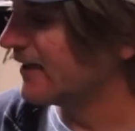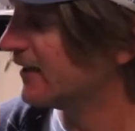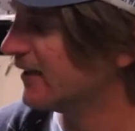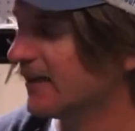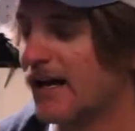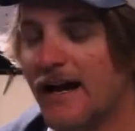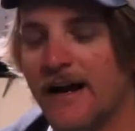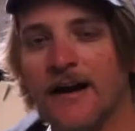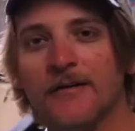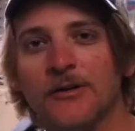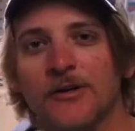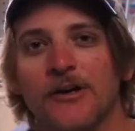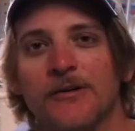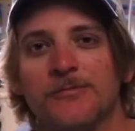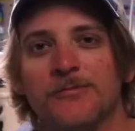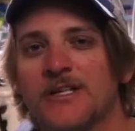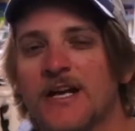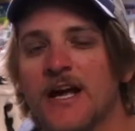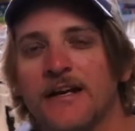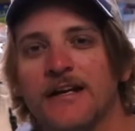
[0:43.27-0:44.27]
into that,
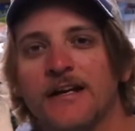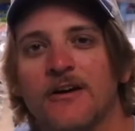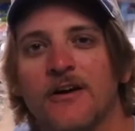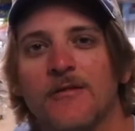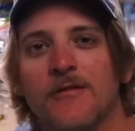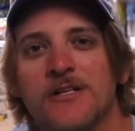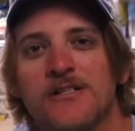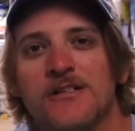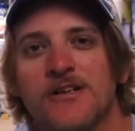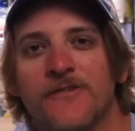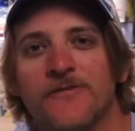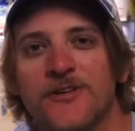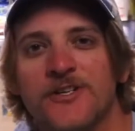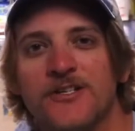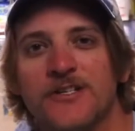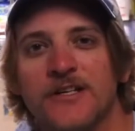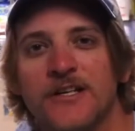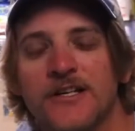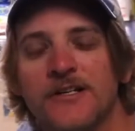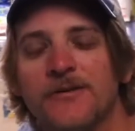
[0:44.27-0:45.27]
I'm just kind of getting all my surf
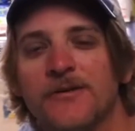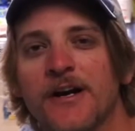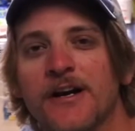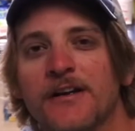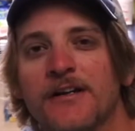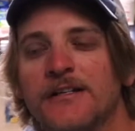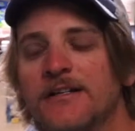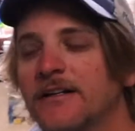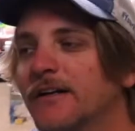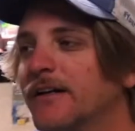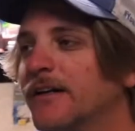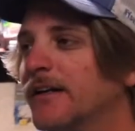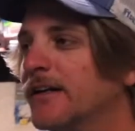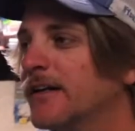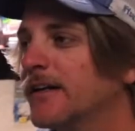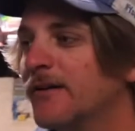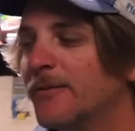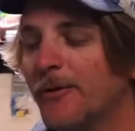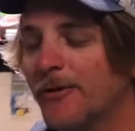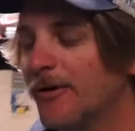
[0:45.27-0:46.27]
fishing gear ready,
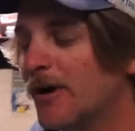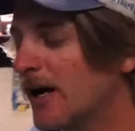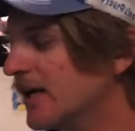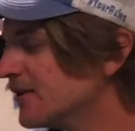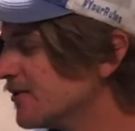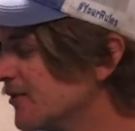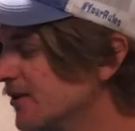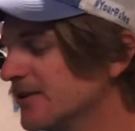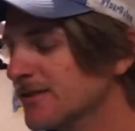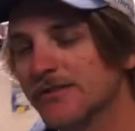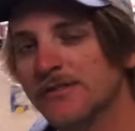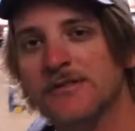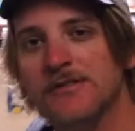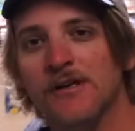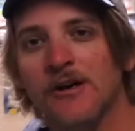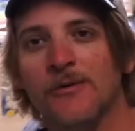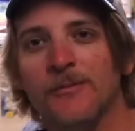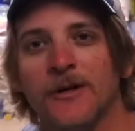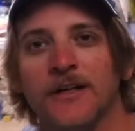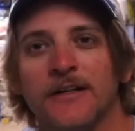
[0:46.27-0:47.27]
getting all my rods, reels,
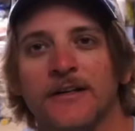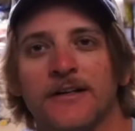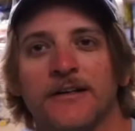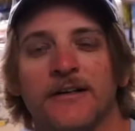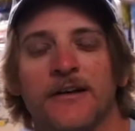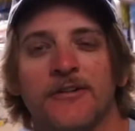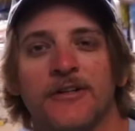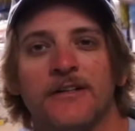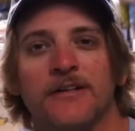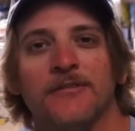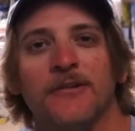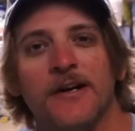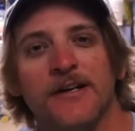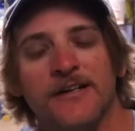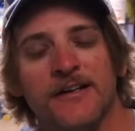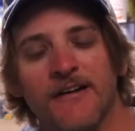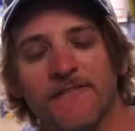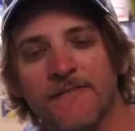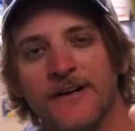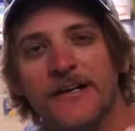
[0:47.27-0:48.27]
all my gear and everything
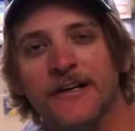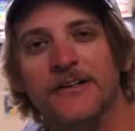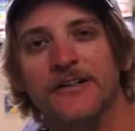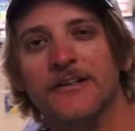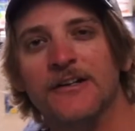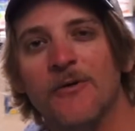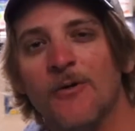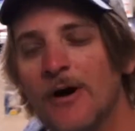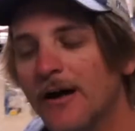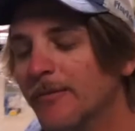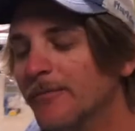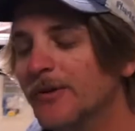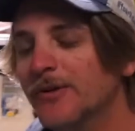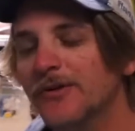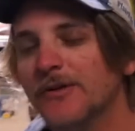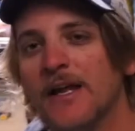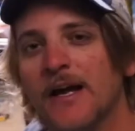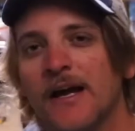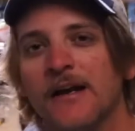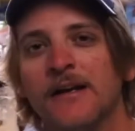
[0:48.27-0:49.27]
ready. And I figured, while I'm
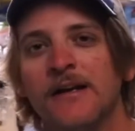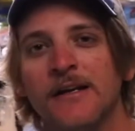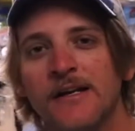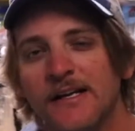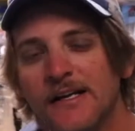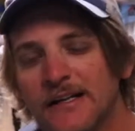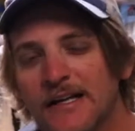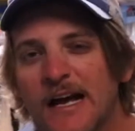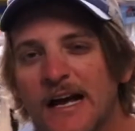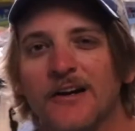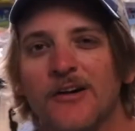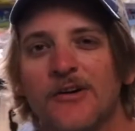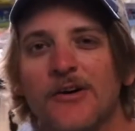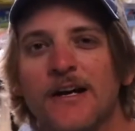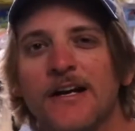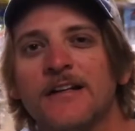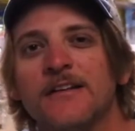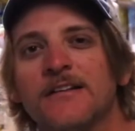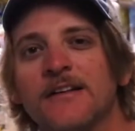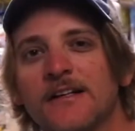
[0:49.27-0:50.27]
doing that, kind of go
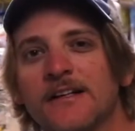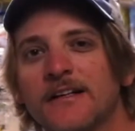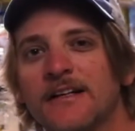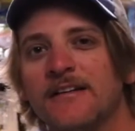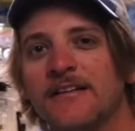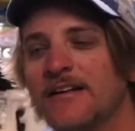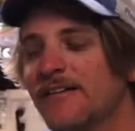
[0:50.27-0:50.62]
ahead and